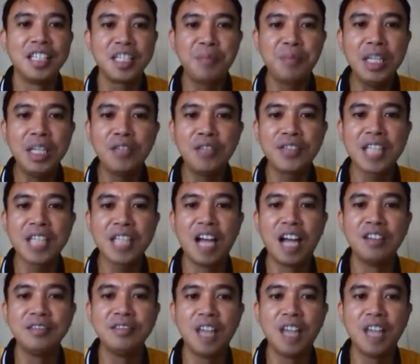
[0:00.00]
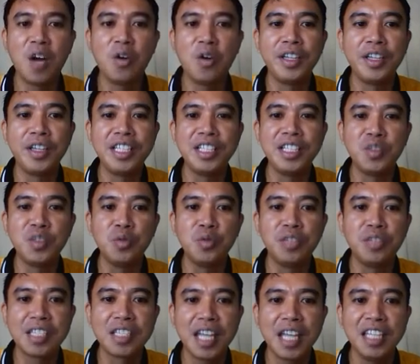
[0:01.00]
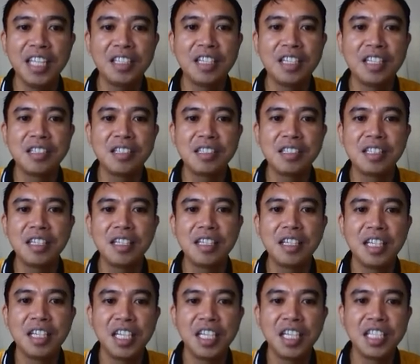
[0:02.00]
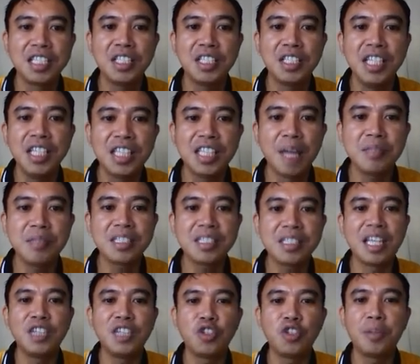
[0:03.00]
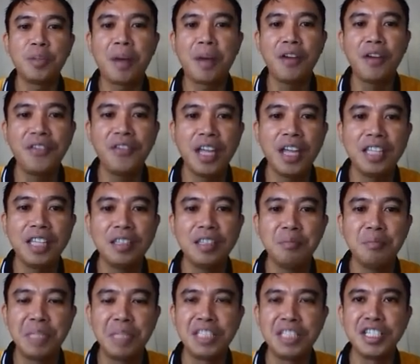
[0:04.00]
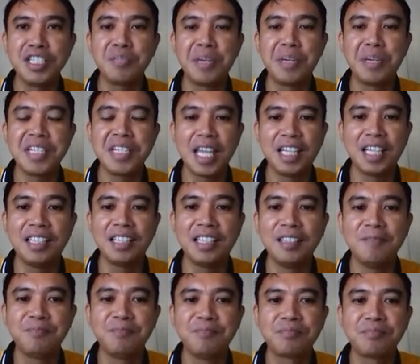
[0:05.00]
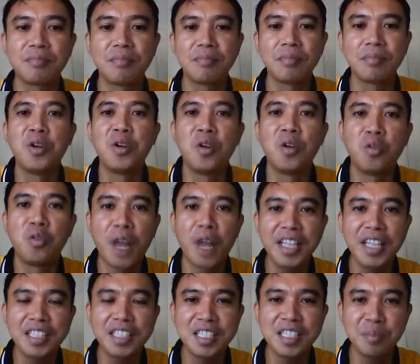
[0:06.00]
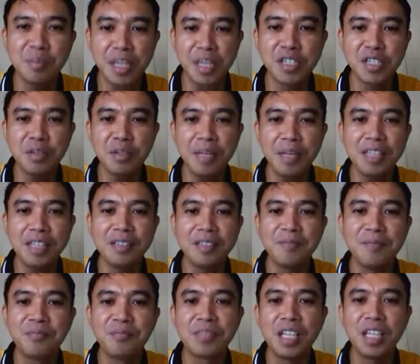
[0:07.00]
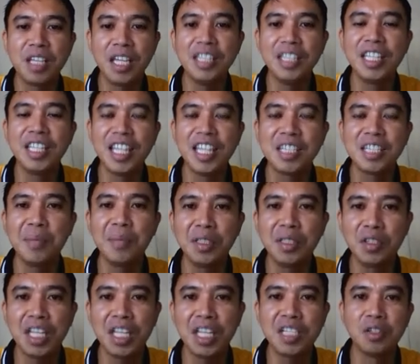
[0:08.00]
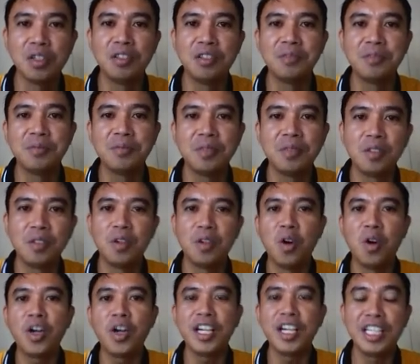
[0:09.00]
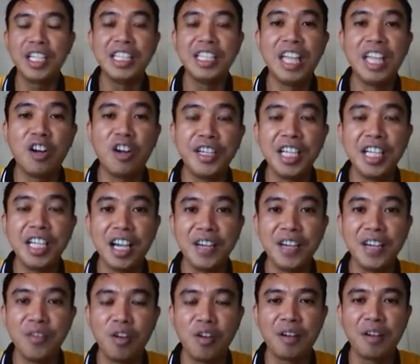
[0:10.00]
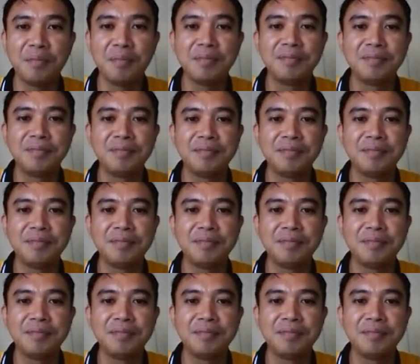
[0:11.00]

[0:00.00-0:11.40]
The speed of sound, according to the scientists, is 3 times 10 to the power of 8 meters per second. Write this measurement in the decimal notation or in the ordinary form.